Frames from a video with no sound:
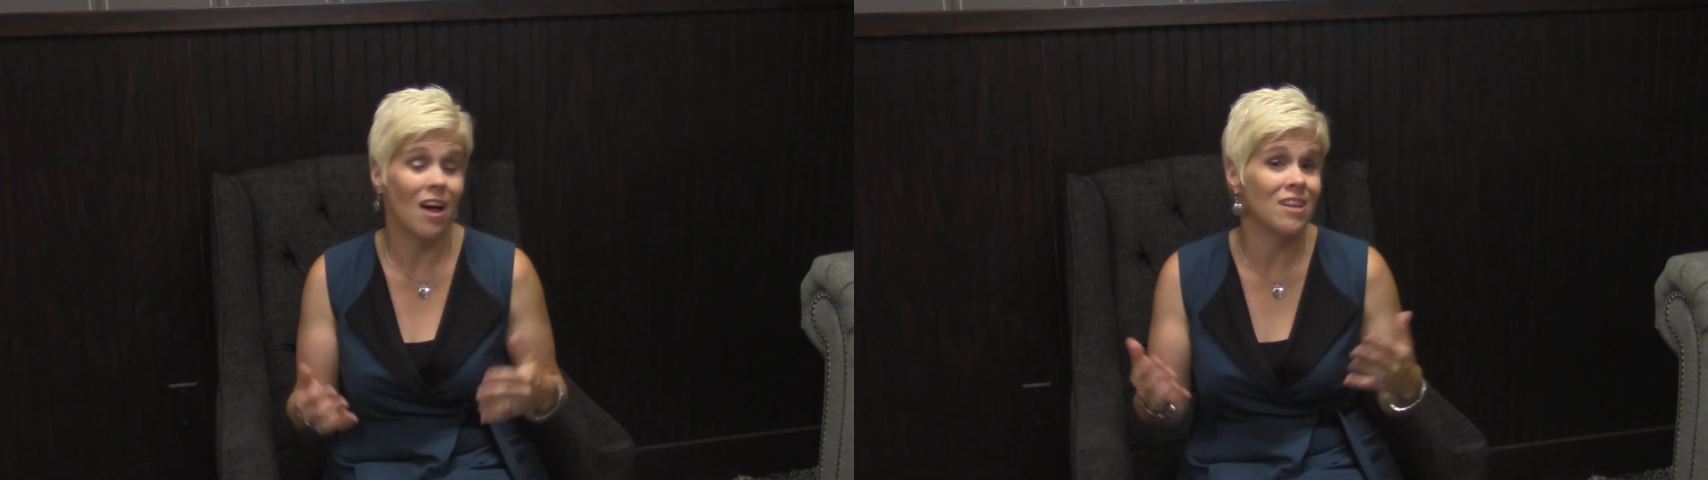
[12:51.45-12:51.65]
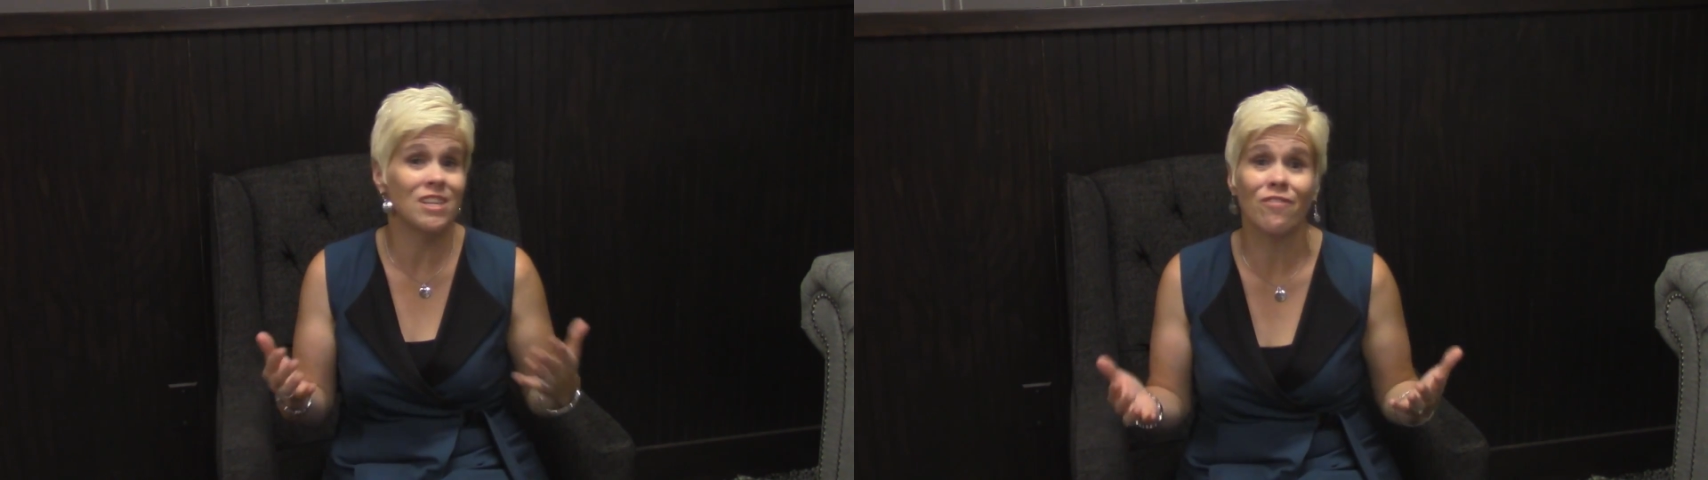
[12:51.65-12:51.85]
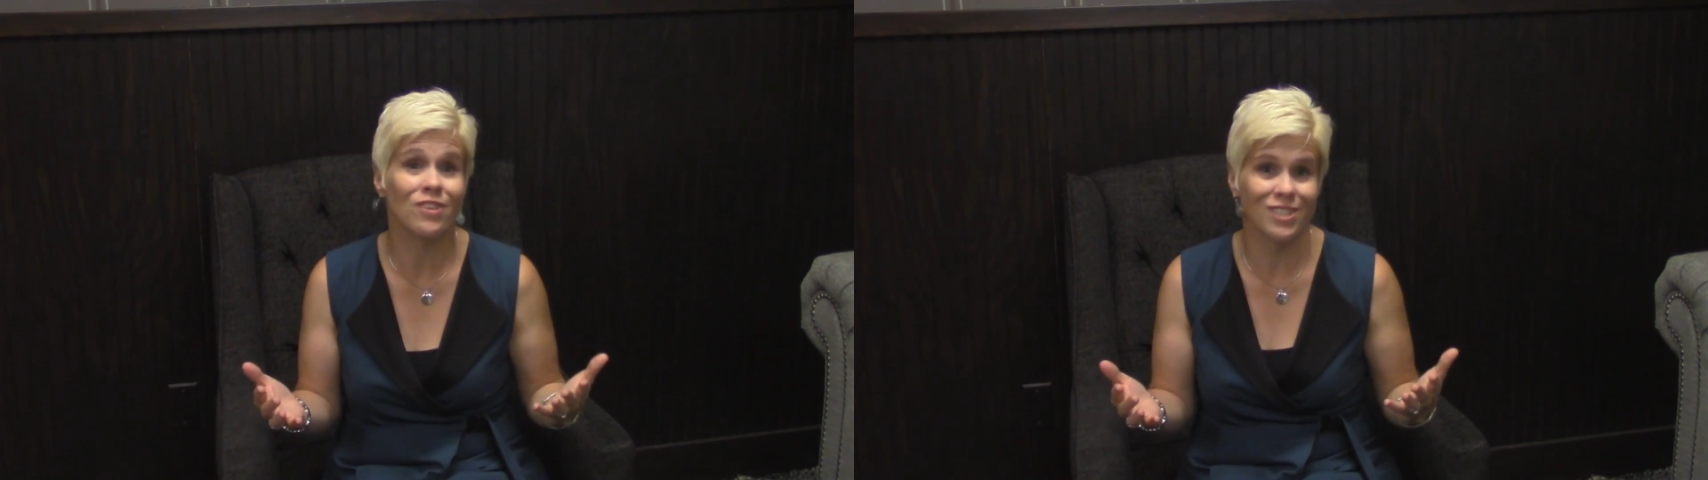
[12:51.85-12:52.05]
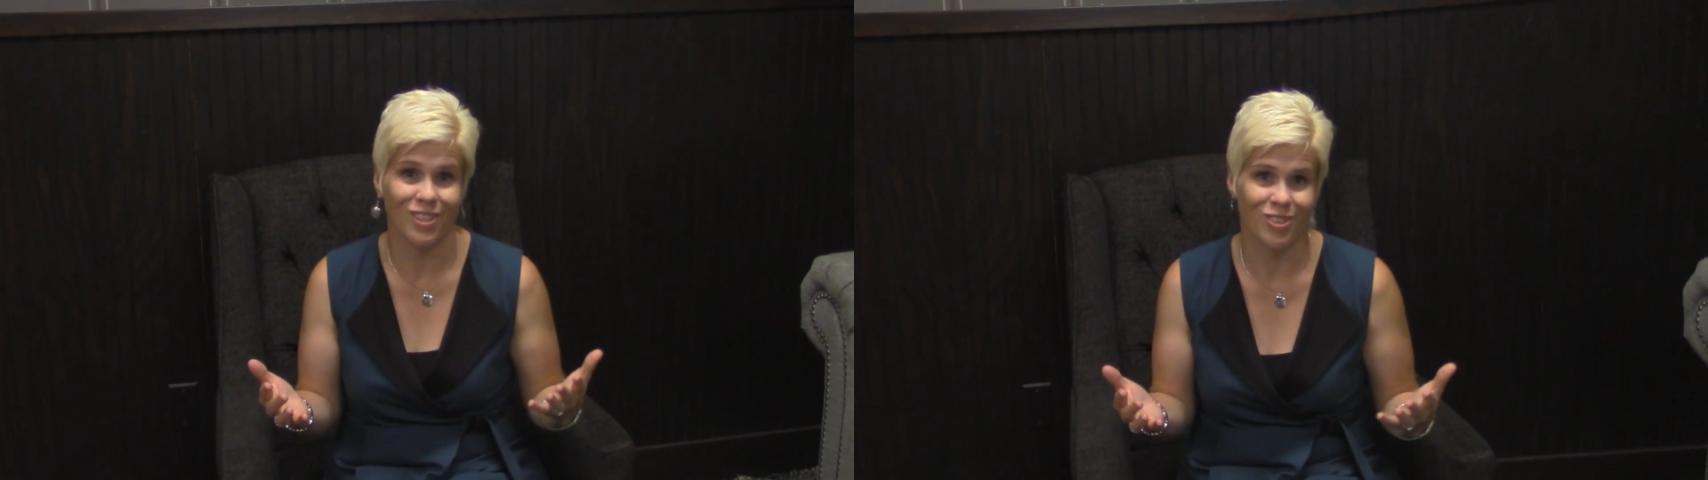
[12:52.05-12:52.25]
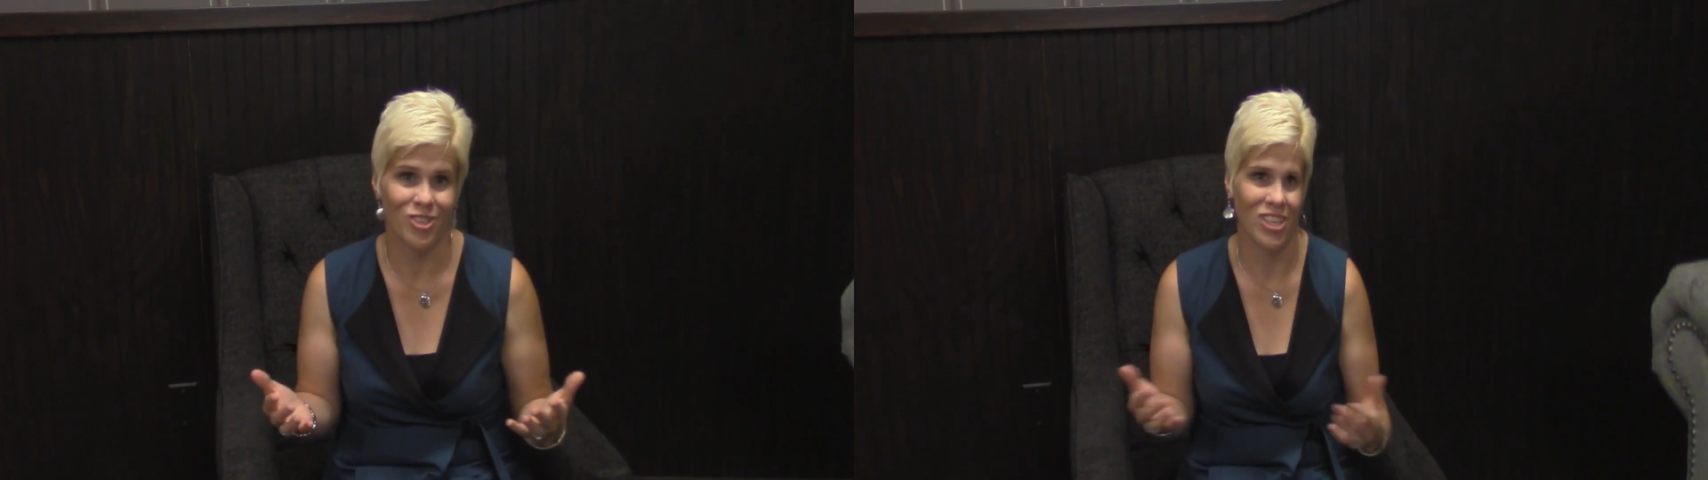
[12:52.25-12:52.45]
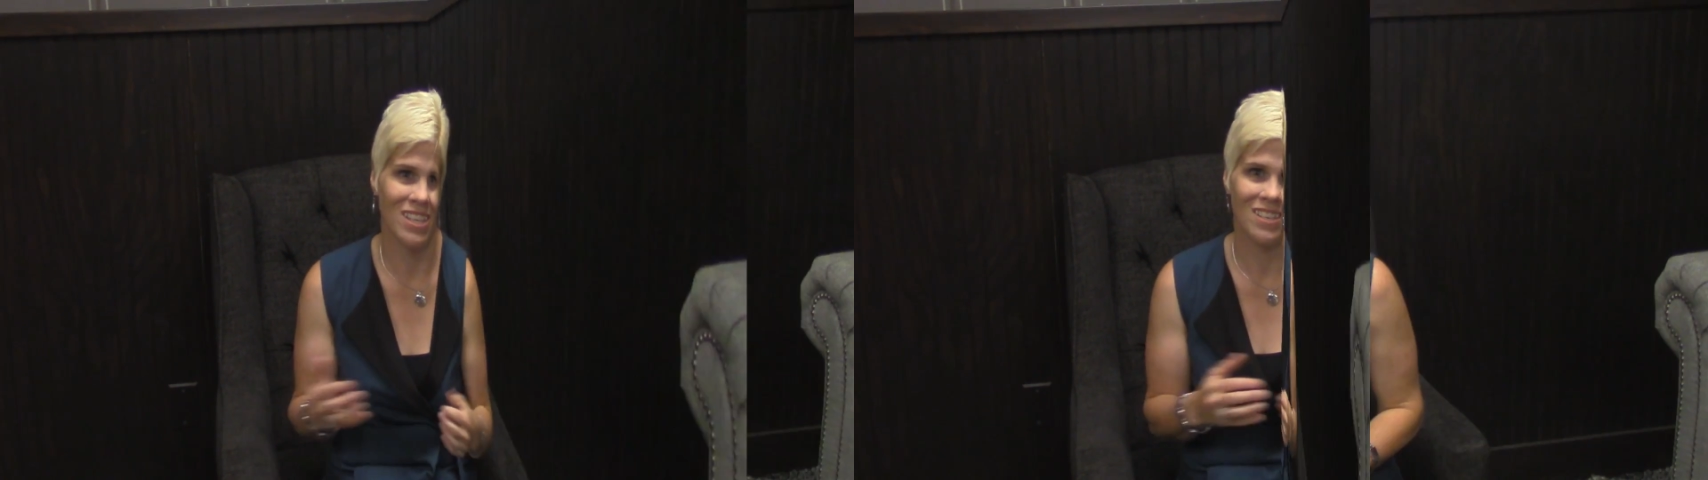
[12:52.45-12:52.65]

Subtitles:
a different solution.